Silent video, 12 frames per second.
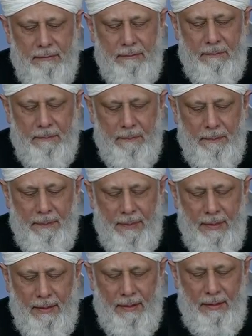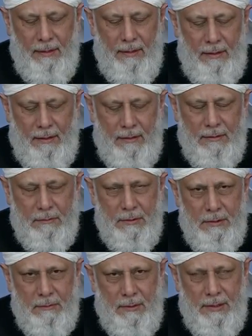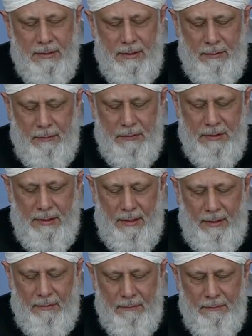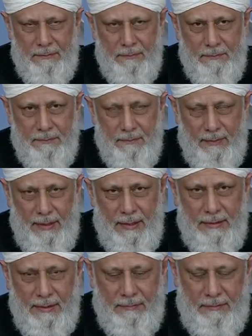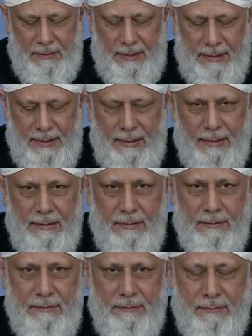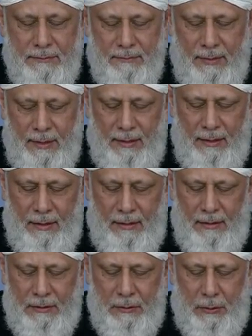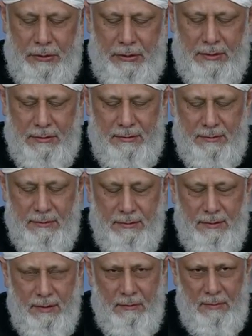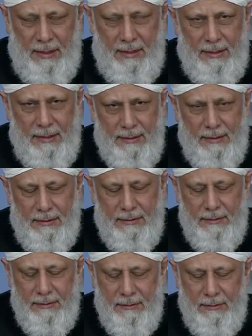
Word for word: he sent he has sent the promised messiah Islam, for the reformation of this world so then directly he has bestowed knowledge upon him